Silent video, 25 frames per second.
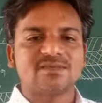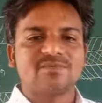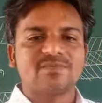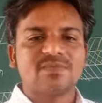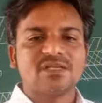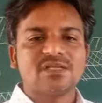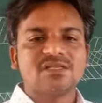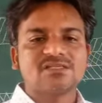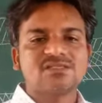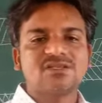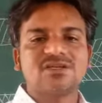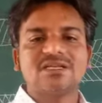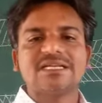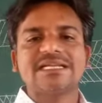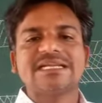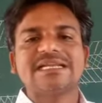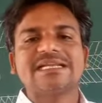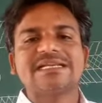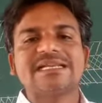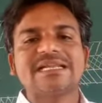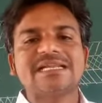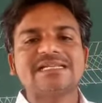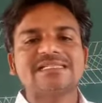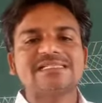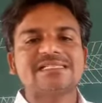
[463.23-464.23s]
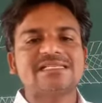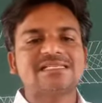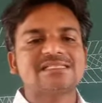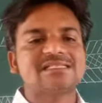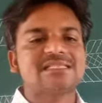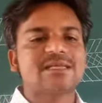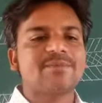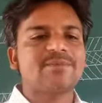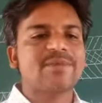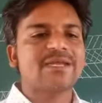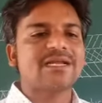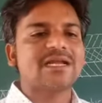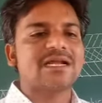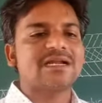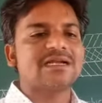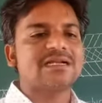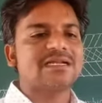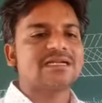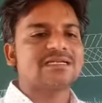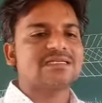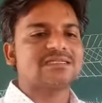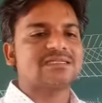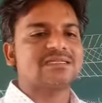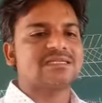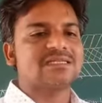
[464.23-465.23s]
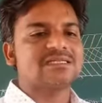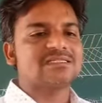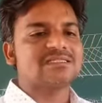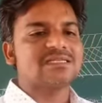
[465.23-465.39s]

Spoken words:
So in intrinsic semiconductors,